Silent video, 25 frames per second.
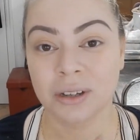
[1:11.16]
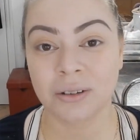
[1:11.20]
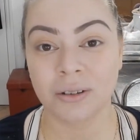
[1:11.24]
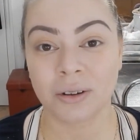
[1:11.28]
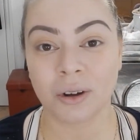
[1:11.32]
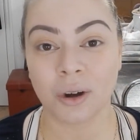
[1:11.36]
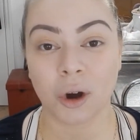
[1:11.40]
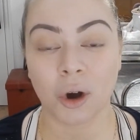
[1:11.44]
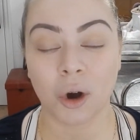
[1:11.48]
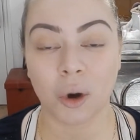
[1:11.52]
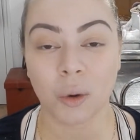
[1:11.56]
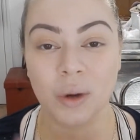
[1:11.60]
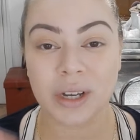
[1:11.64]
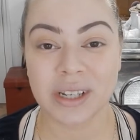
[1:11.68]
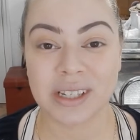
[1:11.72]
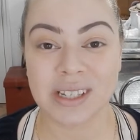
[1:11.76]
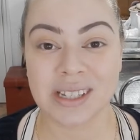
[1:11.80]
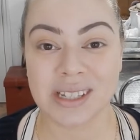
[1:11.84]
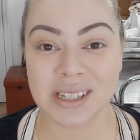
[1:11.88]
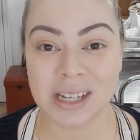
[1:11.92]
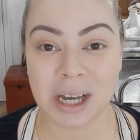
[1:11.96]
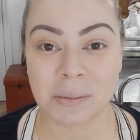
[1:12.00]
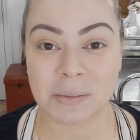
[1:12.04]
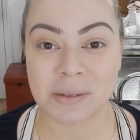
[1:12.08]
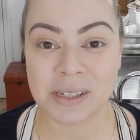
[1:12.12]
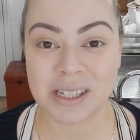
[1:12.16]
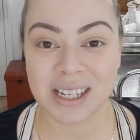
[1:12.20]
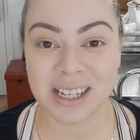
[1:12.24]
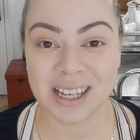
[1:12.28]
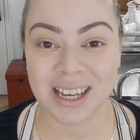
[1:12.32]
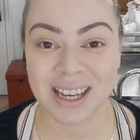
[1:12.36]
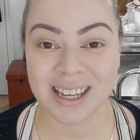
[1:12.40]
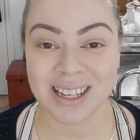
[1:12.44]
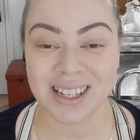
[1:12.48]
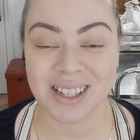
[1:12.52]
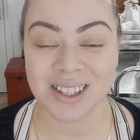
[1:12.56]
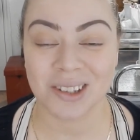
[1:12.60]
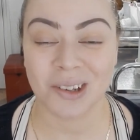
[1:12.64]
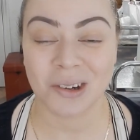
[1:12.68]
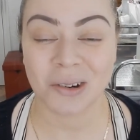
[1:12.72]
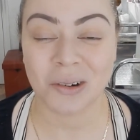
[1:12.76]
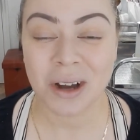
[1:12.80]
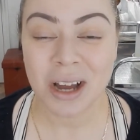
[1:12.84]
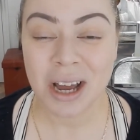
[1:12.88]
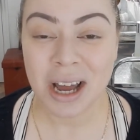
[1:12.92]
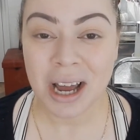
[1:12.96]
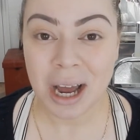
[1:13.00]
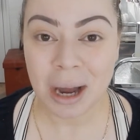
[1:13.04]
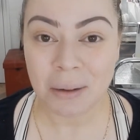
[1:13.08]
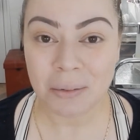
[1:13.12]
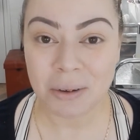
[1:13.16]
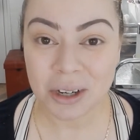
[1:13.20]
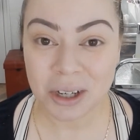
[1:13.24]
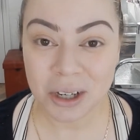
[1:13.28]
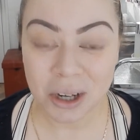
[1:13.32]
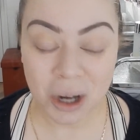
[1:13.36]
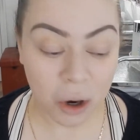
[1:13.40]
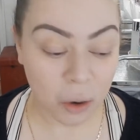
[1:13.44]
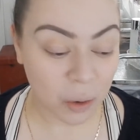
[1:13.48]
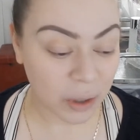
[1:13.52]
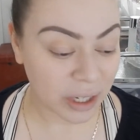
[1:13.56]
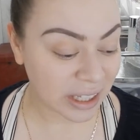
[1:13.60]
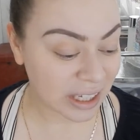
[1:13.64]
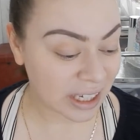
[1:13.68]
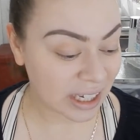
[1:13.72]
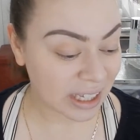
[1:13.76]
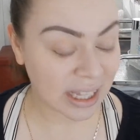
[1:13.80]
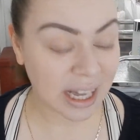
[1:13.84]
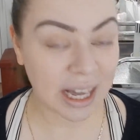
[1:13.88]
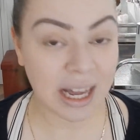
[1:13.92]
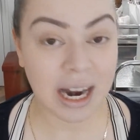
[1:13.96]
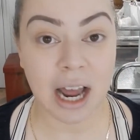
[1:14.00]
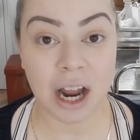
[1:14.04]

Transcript: always tops the cake. So I'm gonna go into that.